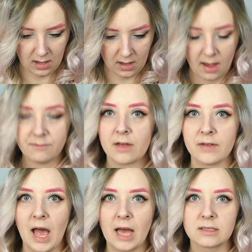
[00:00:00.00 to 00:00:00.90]
that I've
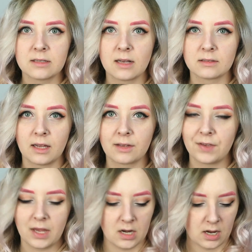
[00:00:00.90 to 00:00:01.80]
ever had as like
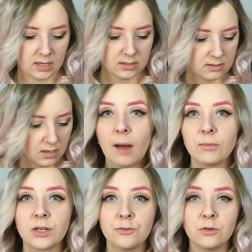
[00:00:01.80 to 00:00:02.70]
vegan nuggets.
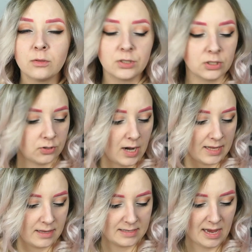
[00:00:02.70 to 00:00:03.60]
I'm looking forward to
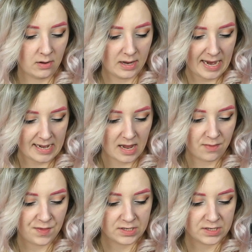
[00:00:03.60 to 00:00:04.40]
trying these out again